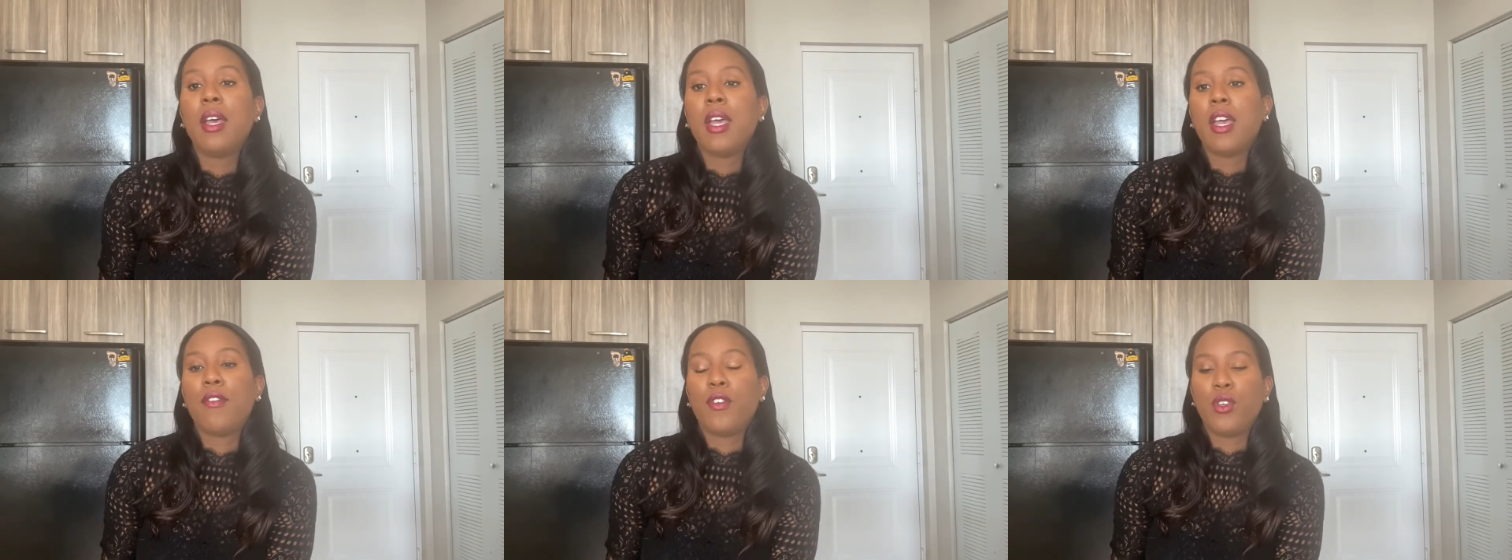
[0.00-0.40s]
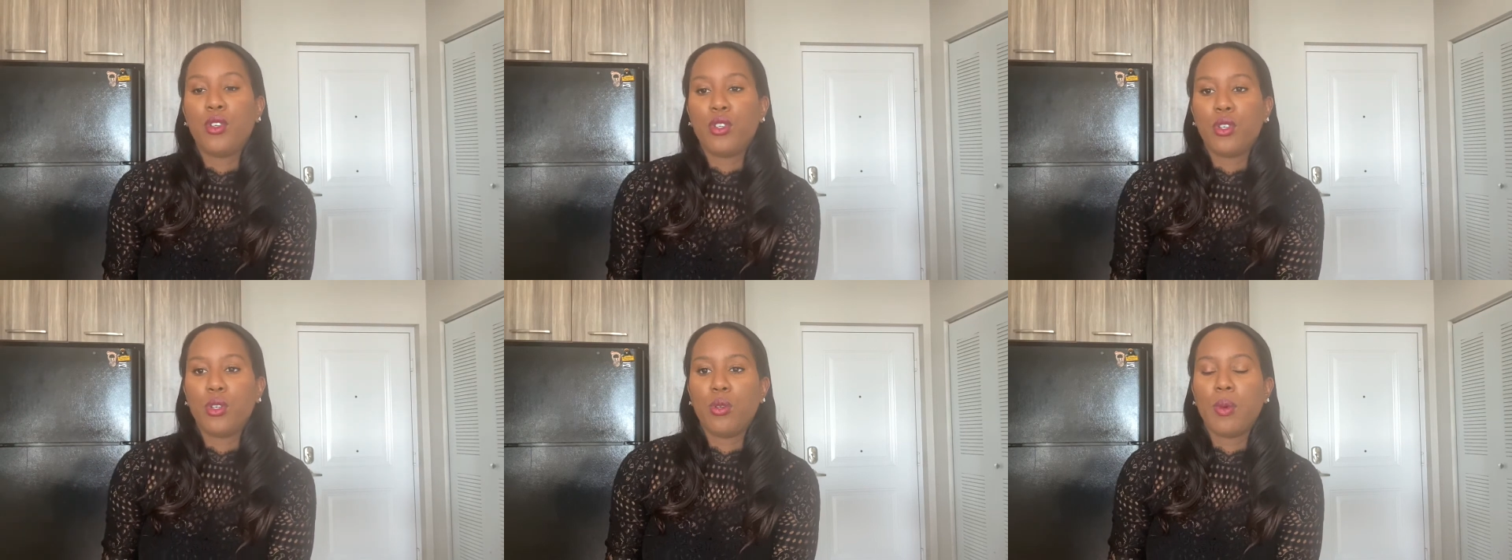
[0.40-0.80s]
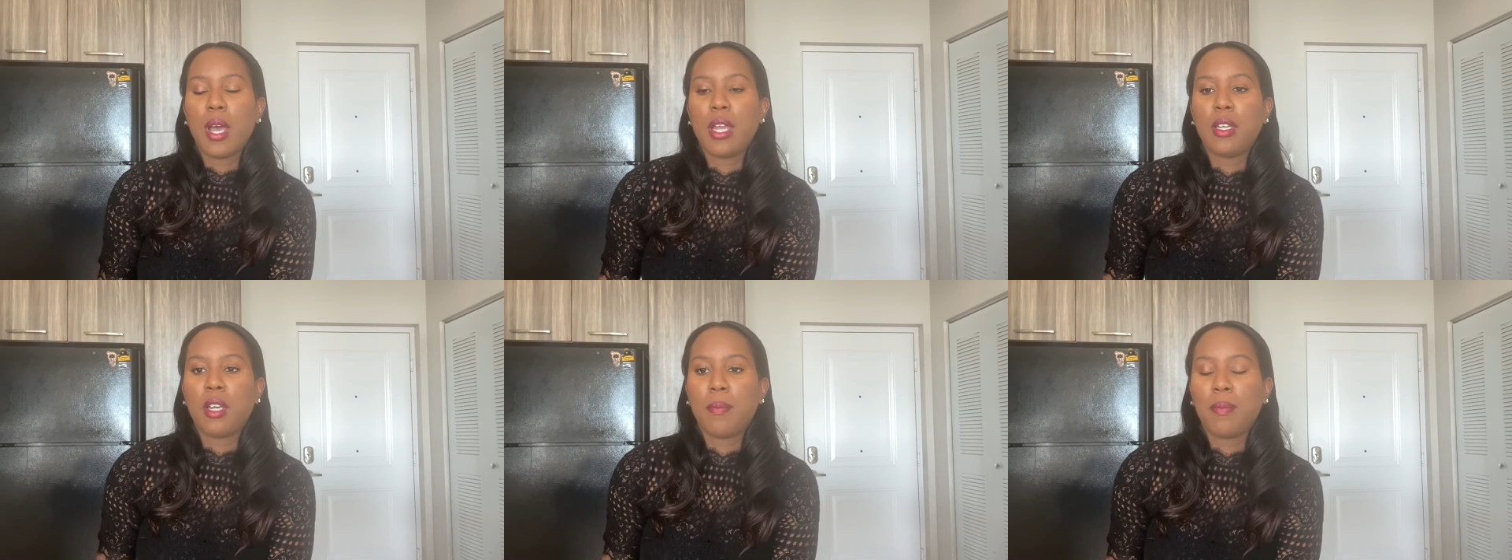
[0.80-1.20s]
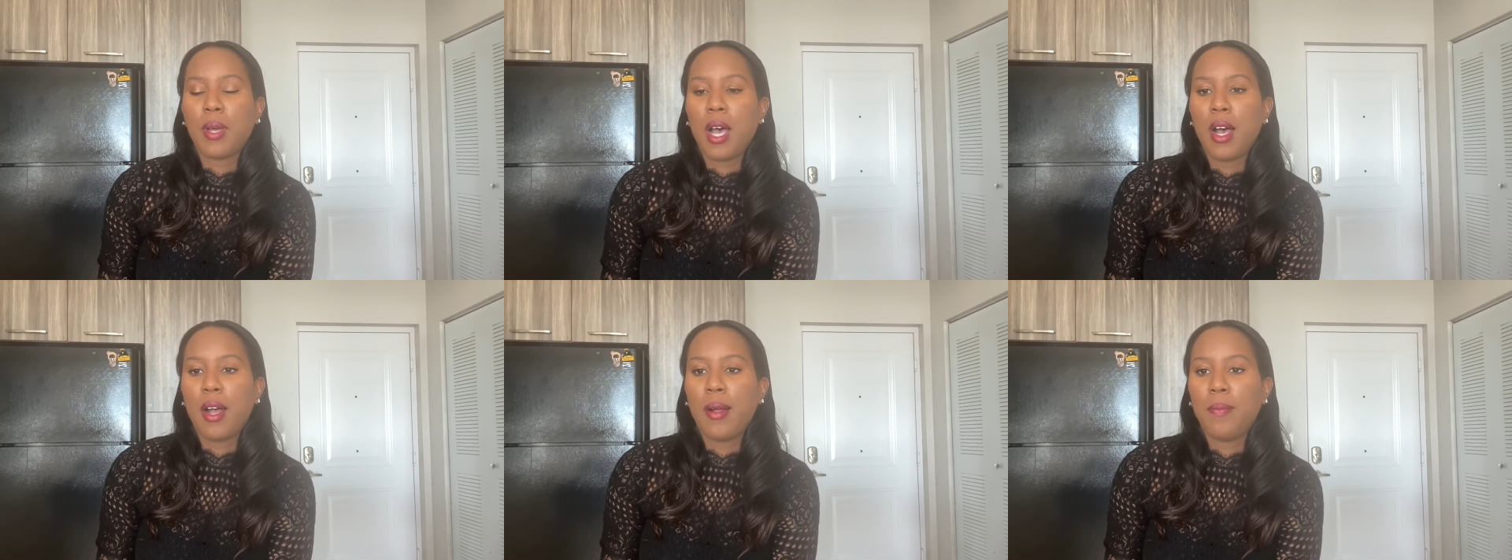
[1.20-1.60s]
If you do end up
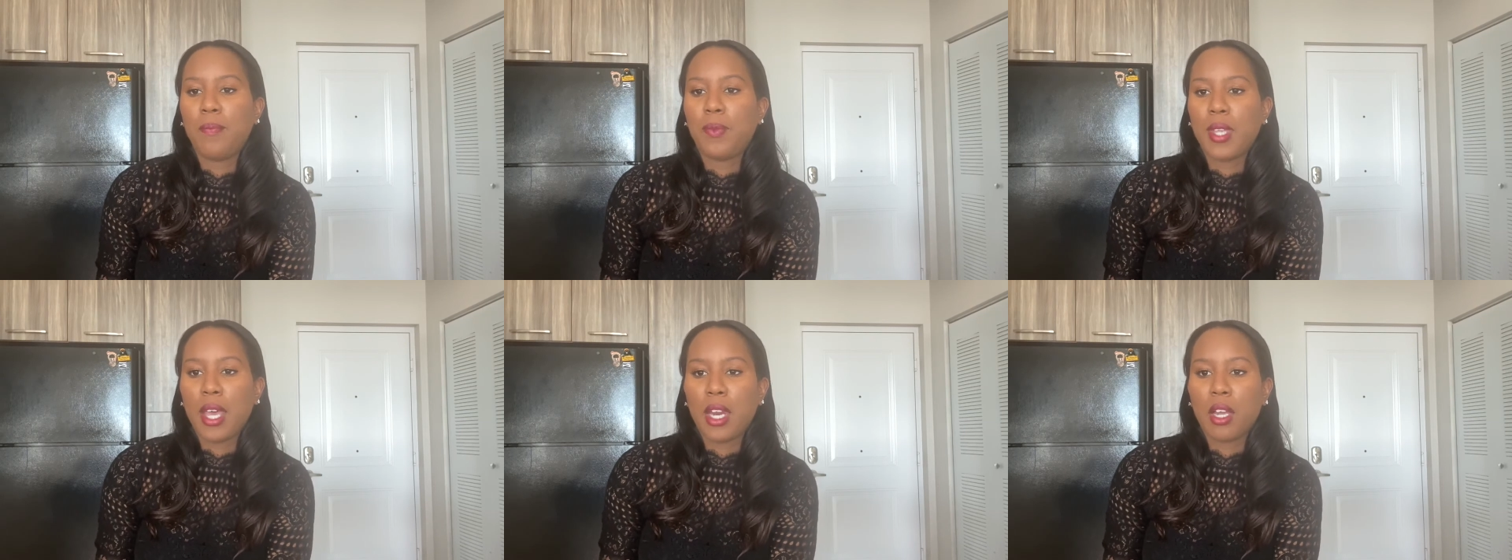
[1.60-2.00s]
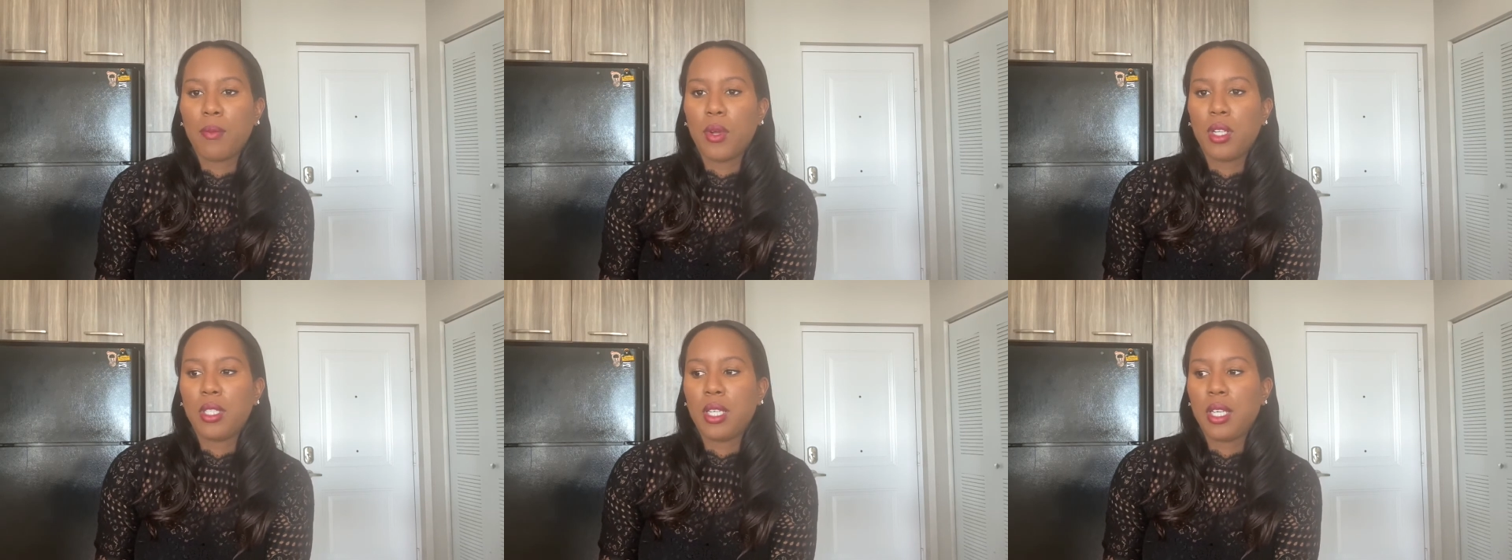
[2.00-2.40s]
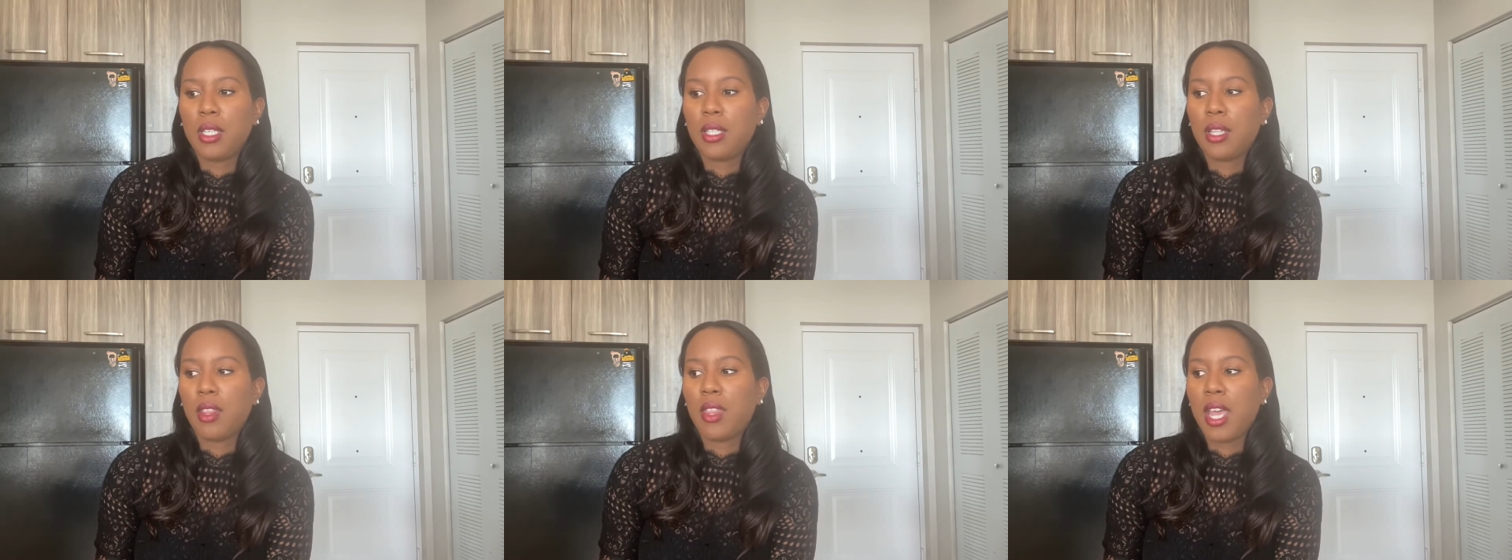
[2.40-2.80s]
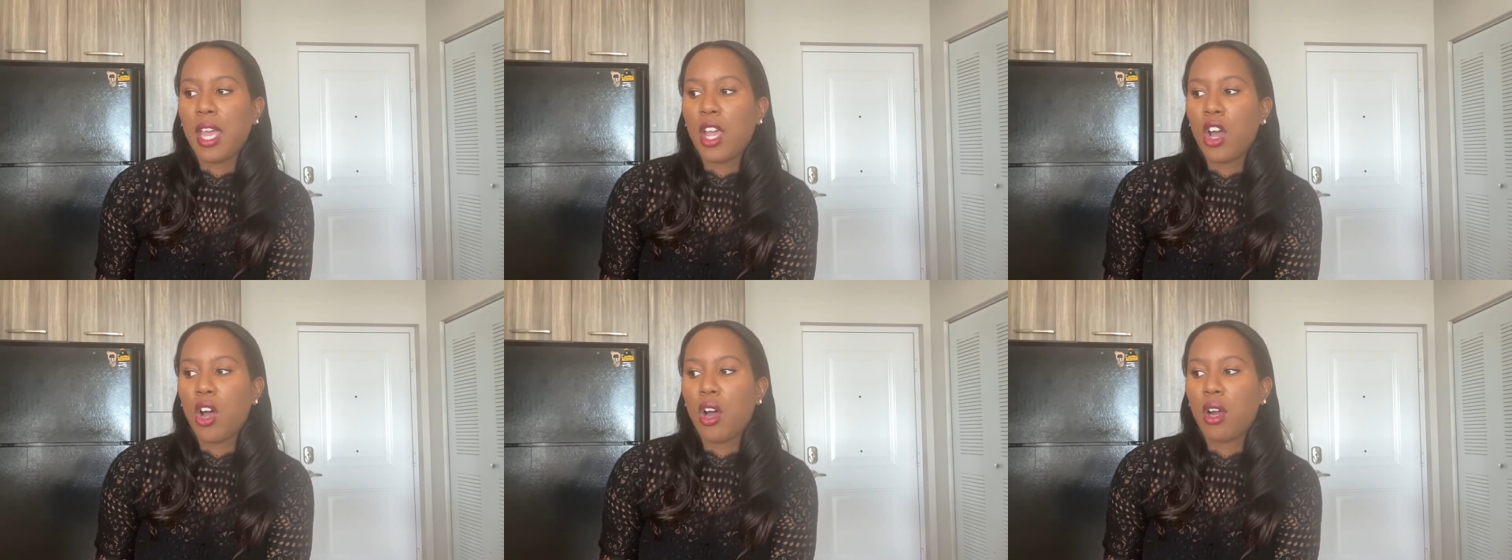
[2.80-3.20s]
getting a Maltese,
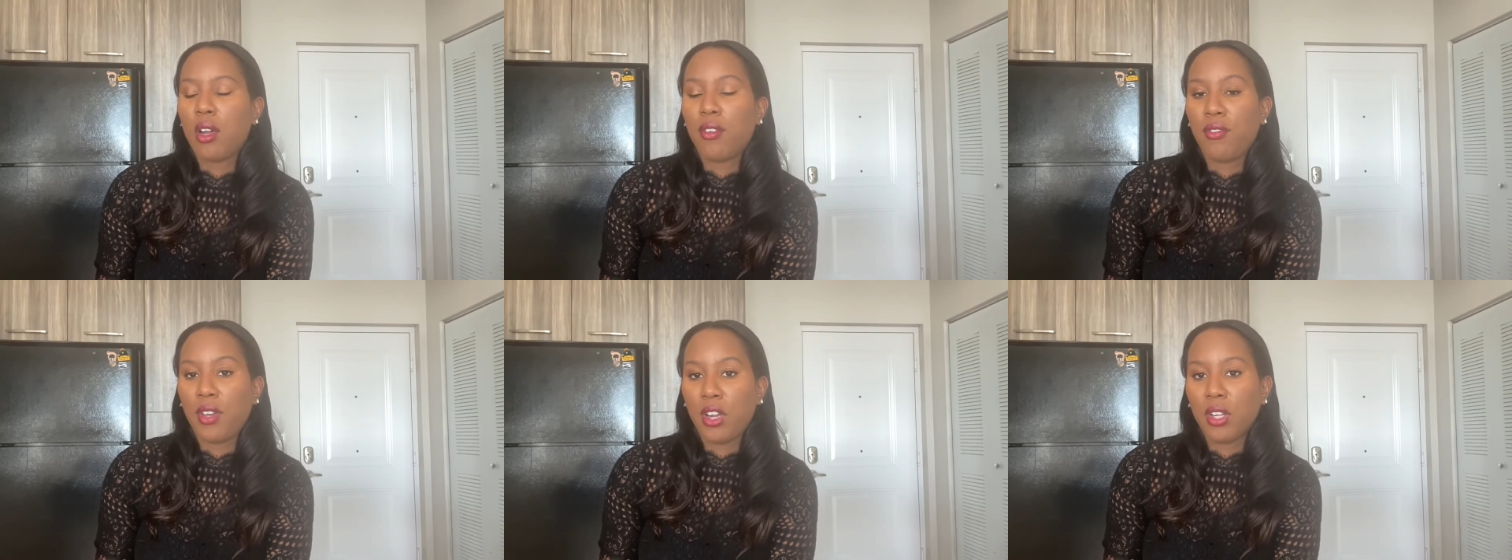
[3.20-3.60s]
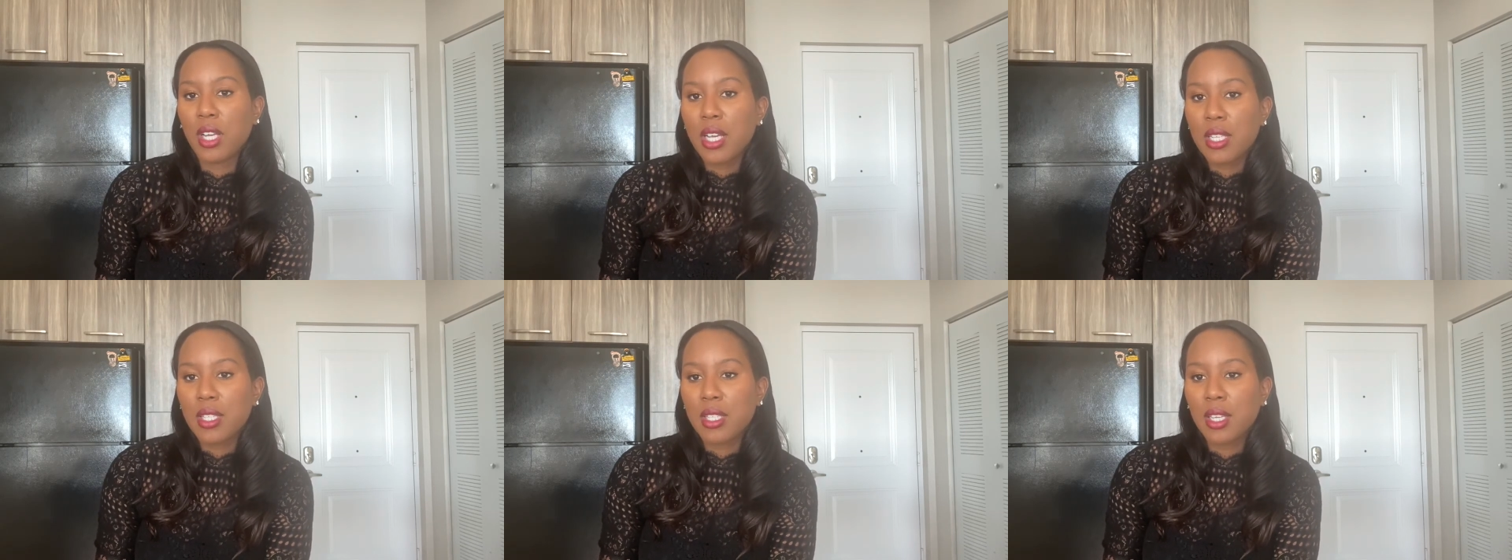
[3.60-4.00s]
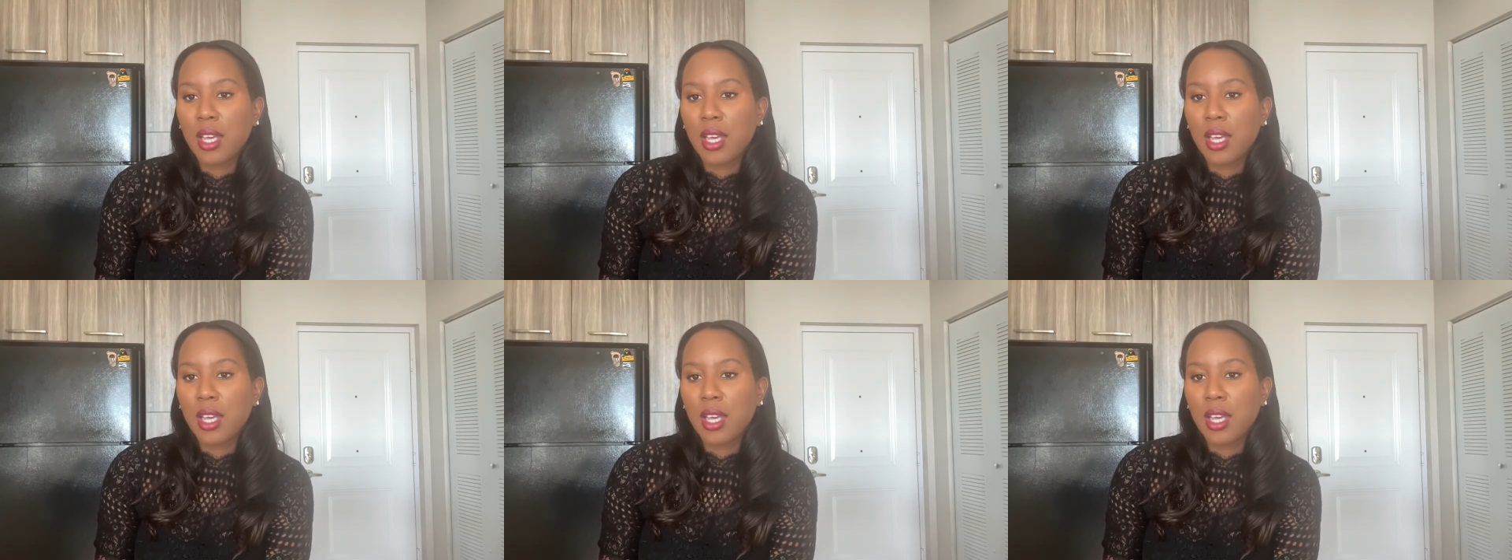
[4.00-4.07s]
they are fearless.